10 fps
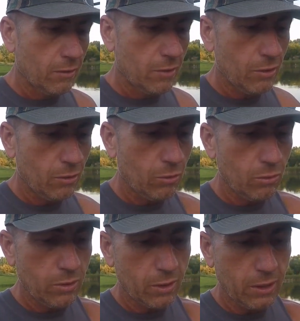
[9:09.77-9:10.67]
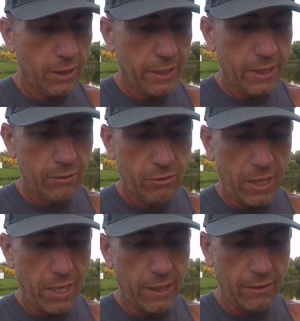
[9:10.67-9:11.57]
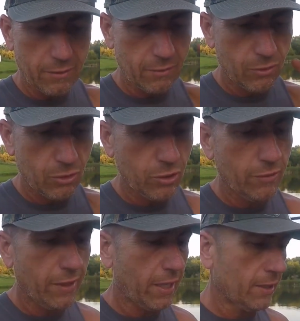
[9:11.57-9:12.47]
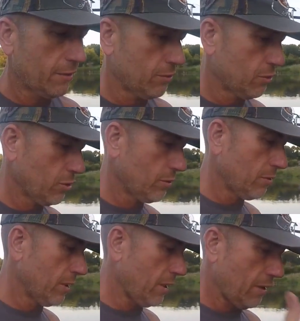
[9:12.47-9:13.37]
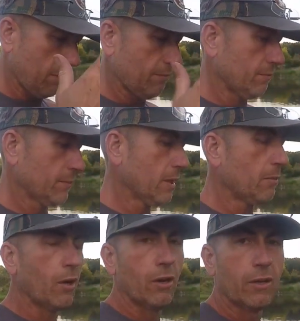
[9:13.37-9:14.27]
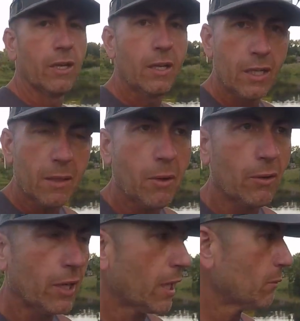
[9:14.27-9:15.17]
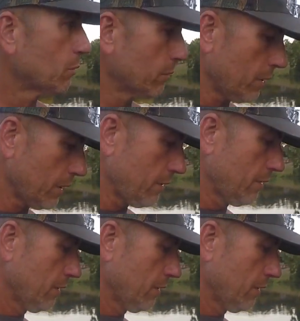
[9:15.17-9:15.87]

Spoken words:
No clicking drag. Should have had it. Come on, Daiwa, really?